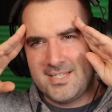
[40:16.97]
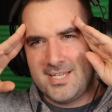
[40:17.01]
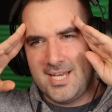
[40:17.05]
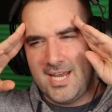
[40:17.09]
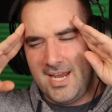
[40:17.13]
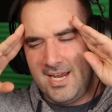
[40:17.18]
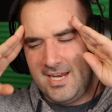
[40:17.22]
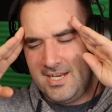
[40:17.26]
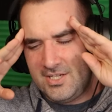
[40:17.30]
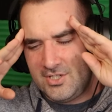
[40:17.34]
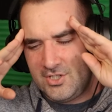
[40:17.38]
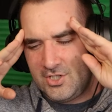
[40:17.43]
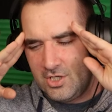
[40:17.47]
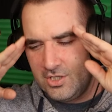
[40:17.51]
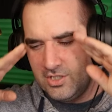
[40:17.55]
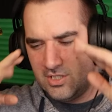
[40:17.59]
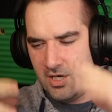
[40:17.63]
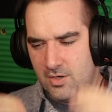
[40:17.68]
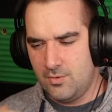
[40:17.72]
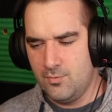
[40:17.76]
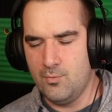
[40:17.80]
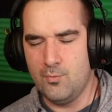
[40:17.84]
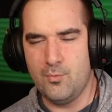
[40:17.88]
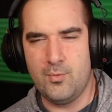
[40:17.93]
he does it?
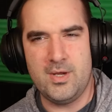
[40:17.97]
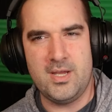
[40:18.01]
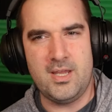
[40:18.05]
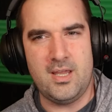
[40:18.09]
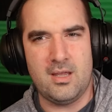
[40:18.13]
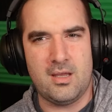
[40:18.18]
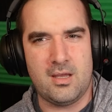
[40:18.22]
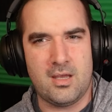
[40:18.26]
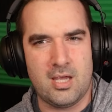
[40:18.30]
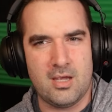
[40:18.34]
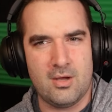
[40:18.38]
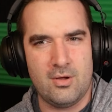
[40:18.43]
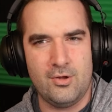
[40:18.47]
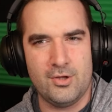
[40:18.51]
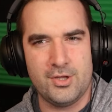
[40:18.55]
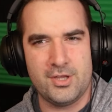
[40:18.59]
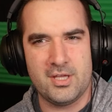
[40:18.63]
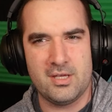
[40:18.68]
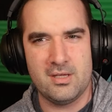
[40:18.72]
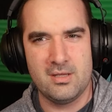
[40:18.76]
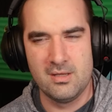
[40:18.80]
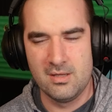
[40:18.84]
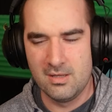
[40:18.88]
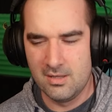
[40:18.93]
Didn't we kill
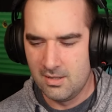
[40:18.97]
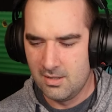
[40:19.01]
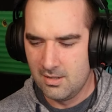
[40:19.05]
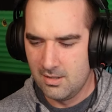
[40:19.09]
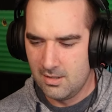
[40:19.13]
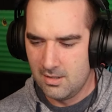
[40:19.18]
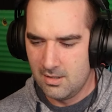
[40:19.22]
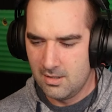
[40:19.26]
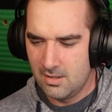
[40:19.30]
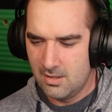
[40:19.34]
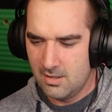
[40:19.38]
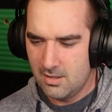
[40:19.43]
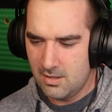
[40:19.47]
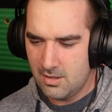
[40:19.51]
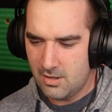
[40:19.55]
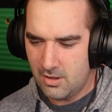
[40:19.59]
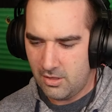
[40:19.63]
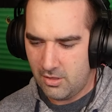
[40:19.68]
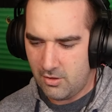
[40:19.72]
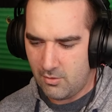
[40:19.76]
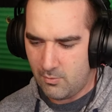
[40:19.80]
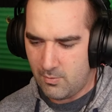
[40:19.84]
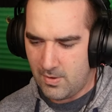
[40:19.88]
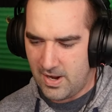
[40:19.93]

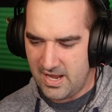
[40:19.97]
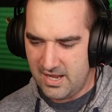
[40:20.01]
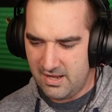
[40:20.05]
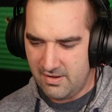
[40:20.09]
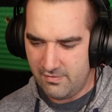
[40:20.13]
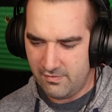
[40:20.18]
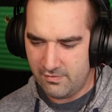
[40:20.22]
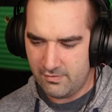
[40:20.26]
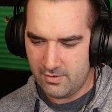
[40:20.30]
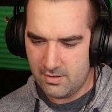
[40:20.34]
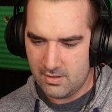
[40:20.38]
the wife?